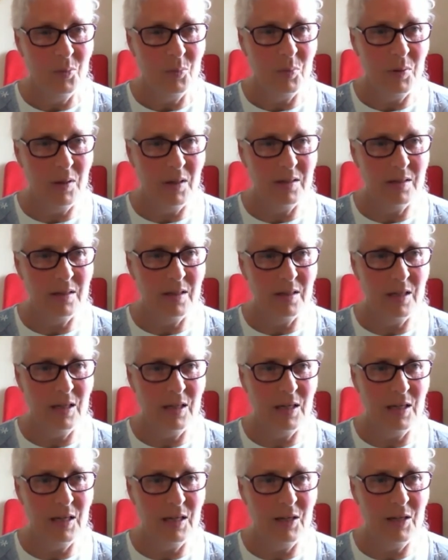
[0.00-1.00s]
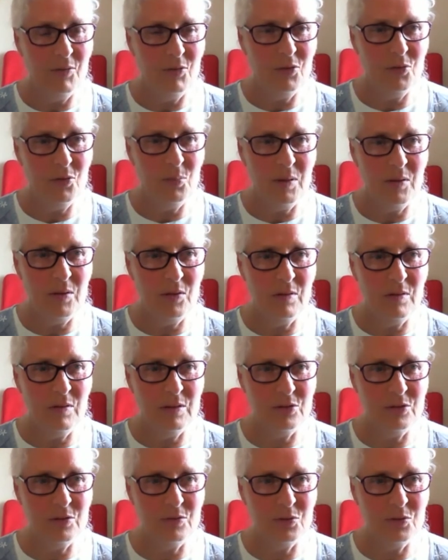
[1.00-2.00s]
But if you spend the
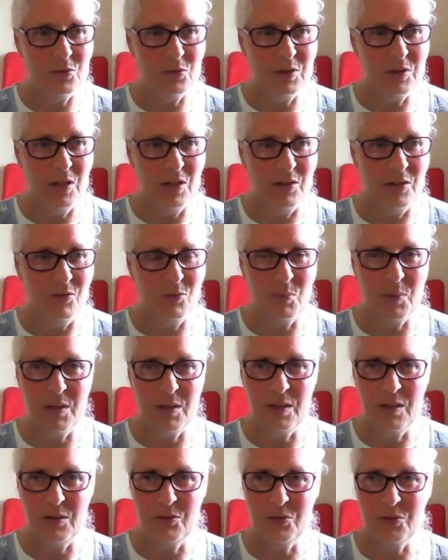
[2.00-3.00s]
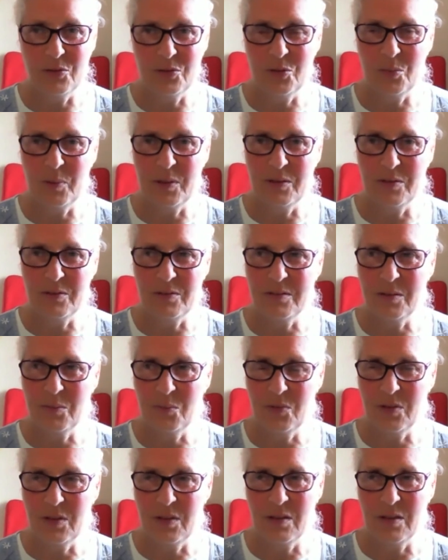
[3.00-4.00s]
rest of your life being cross about
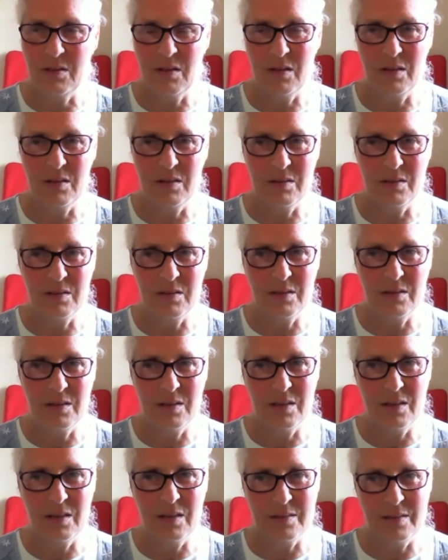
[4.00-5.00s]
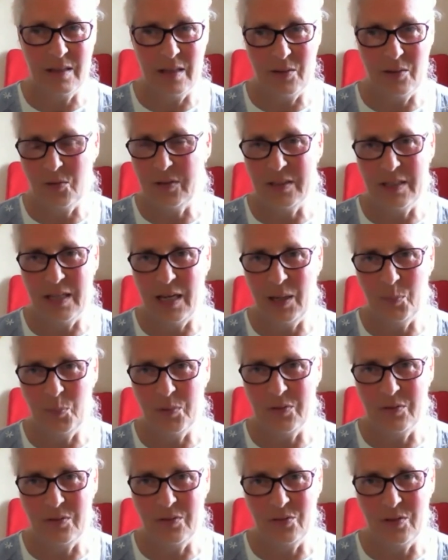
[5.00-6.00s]
something that has already
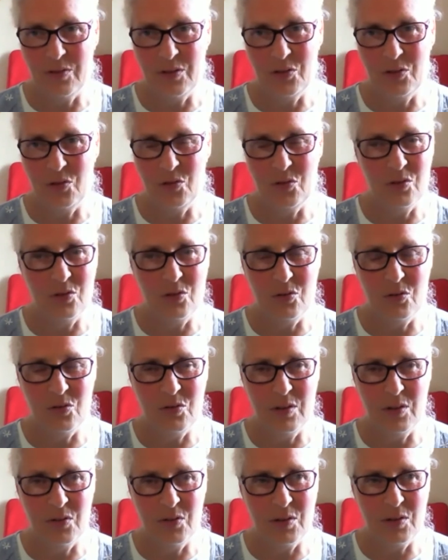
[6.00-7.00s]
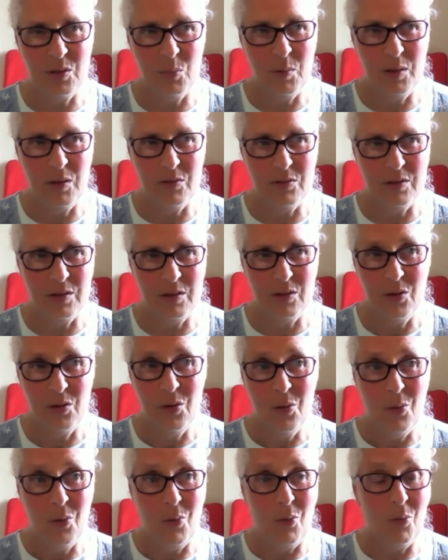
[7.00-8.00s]
happened and you can do nothing about it,
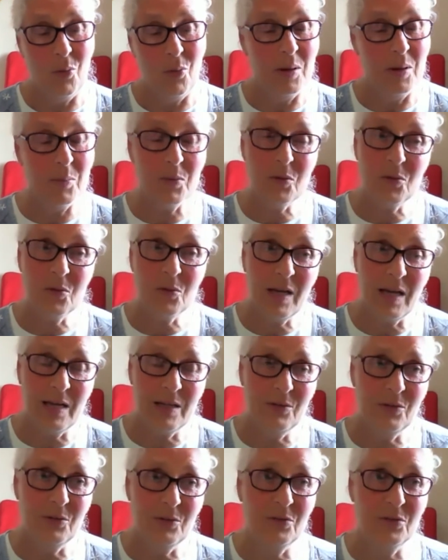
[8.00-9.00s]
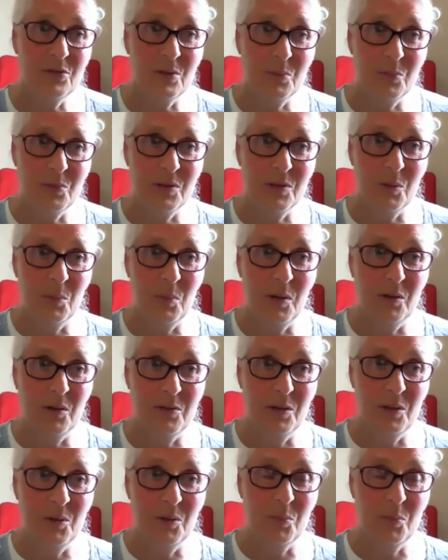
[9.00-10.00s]
or maybe you can do something about
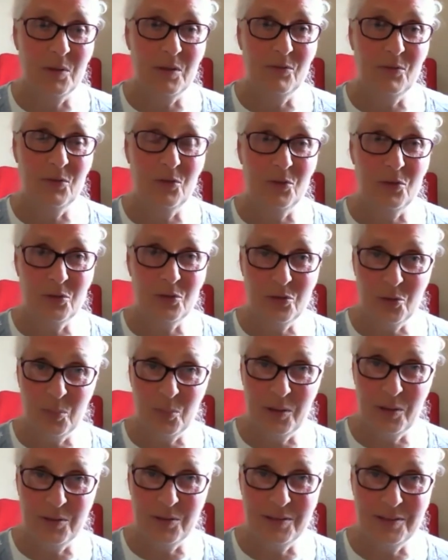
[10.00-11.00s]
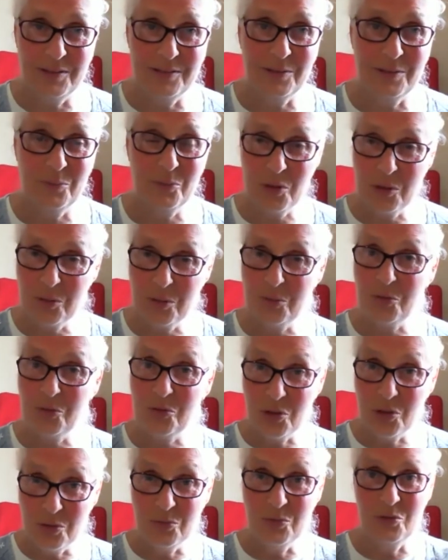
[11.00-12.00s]
it, but if you're cross about it, sometimes you
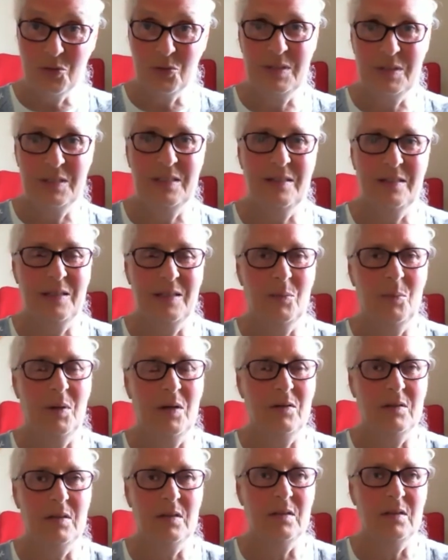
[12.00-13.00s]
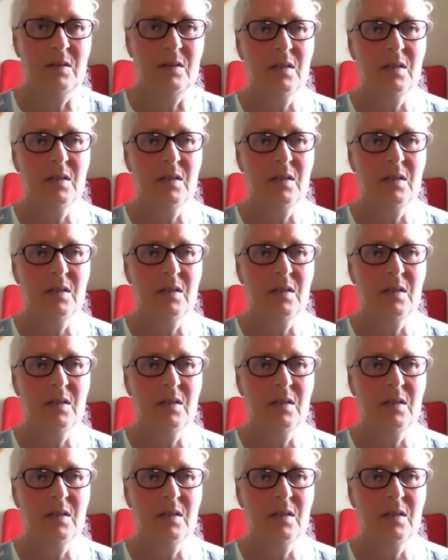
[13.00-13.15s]
don't do anything about it,